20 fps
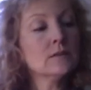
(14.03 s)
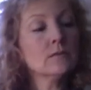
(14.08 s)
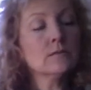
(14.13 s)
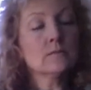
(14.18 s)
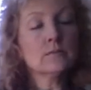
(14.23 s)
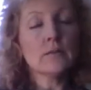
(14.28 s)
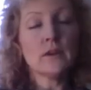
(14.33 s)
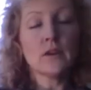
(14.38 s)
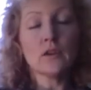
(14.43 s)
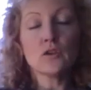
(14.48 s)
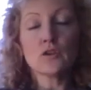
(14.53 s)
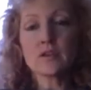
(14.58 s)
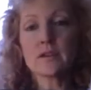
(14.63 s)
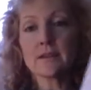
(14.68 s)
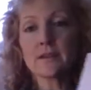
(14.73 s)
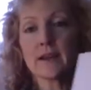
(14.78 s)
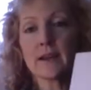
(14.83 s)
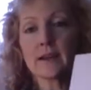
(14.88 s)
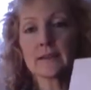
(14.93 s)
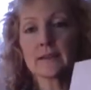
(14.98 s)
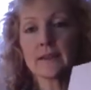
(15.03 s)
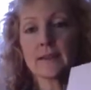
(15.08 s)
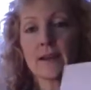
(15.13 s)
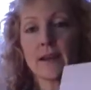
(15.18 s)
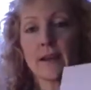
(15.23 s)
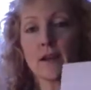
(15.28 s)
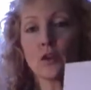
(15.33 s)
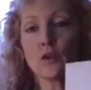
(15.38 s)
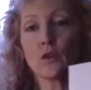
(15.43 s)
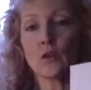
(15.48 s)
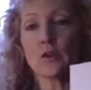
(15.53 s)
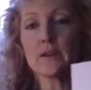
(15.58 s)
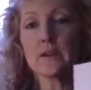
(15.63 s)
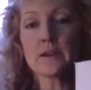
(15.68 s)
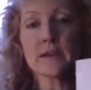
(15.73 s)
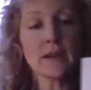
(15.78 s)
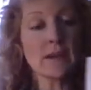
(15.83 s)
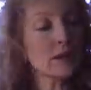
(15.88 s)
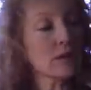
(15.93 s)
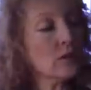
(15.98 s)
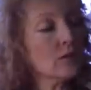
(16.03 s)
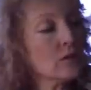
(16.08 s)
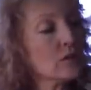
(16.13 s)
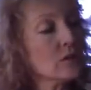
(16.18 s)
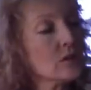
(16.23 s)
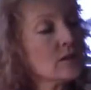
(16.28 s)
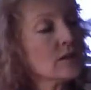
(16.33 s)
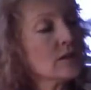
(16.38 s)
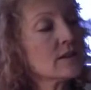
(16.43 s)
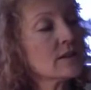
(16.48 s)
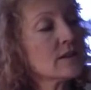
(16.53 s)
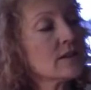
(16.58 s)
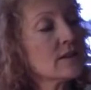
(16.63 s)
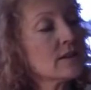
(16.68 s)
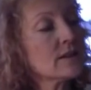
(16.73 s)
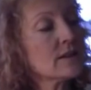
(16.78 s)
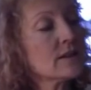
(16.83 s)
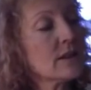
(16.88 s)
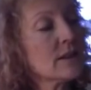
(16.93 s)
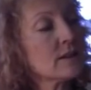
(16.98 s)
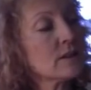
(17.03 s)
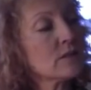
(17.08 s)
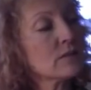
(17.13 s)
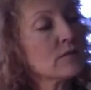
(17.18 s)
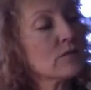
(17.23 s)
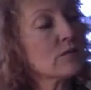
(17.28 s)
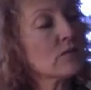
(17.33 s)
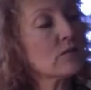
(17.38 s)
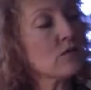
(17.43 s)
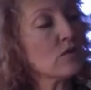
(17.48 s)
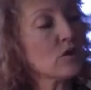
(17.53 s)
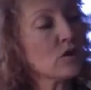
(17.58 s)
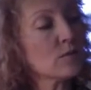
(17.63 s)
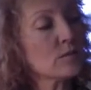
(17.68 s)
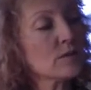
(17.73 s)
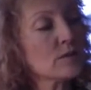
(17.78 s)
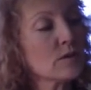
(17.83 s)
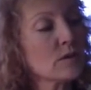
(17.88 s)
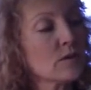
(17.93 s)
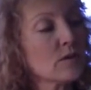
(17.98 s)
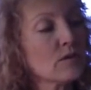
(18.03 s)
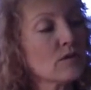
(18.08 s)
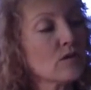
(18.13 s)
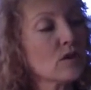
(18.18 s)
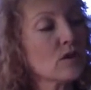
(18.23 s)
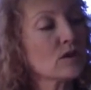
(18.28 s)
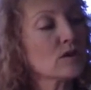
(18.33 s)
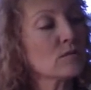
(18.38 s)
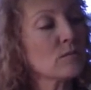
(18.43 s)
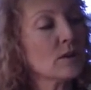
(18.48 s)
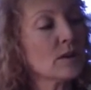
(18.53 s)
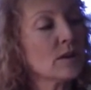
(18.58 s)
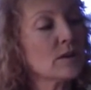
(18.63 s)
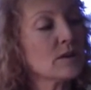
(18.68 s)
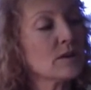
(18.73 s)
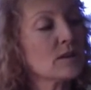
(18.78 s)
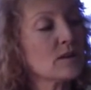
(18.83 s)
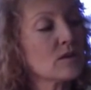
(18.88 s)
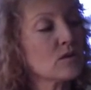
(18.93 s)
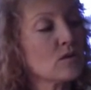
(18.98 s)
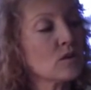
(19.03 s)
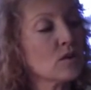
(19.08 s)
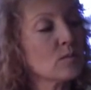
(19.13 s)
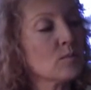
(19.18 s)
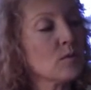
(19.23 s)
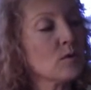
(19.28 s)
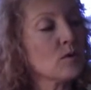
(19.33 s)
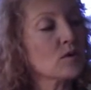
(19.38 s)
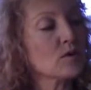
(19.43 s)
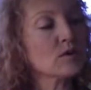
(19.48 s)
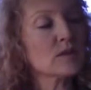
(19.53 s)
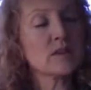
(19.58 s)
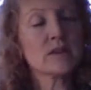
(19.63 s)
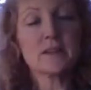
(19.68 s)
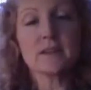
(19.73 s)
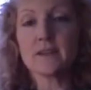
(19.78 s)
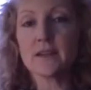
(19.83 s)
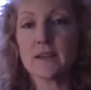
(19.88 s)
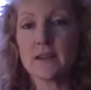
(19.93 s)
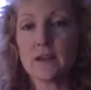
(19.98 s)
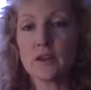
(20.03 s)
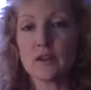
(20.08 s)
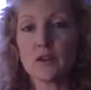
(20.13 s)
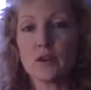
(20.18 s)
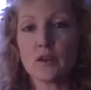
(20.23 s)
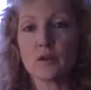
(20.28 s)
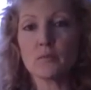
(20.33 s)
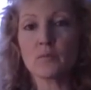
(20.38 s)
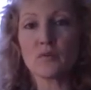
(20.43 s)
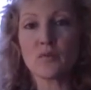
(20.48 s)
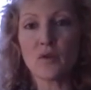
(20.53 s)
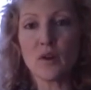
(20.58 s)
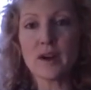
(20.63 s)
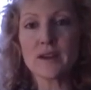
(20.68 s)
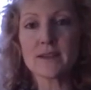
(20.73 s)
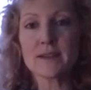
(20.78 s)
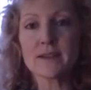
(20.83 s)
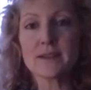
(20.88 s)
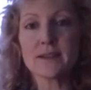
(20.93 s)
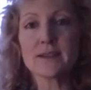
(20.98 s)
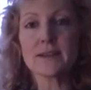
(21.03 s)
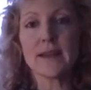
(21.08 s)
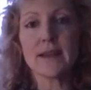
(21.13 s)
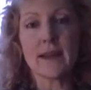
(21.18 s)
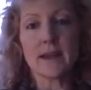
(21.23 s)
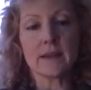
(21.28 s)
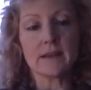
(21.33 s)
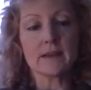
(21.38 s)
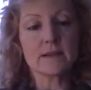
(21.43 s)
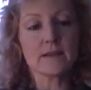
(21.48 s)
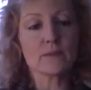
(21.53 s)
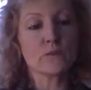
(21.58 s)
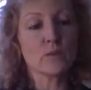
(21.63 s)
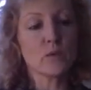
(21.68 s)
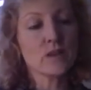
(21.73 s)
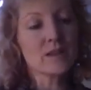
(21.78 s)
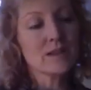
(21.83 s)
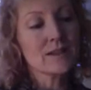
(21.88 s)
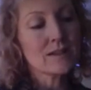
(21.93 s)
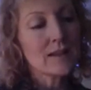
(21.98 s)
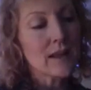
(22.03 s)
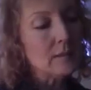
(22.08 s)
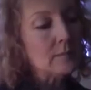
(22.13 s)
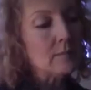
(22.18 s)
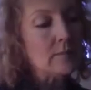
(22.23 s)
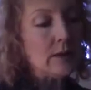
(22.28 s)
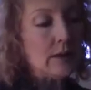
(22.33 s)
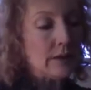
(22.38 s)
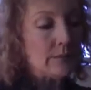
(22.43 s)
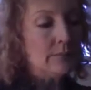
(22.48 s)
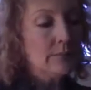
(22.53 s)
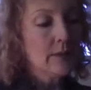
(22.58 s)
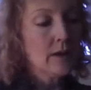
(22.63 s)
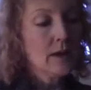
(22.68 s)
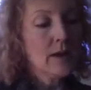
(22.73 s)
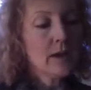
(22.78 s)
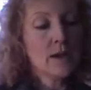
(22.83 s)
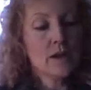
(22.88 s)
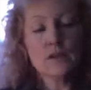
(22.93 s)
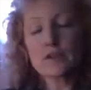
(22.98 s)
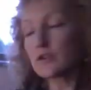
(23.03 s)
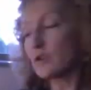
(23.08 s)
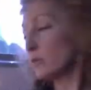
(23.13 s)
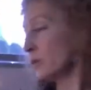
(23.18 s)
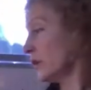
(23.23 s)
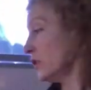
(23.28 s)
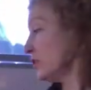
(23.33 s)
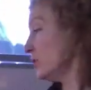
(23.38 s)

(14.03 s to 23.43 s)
in your syntactic categories handout, you're going to see the test for verbs. So the first one is third person singular present s. What does that mean? So when you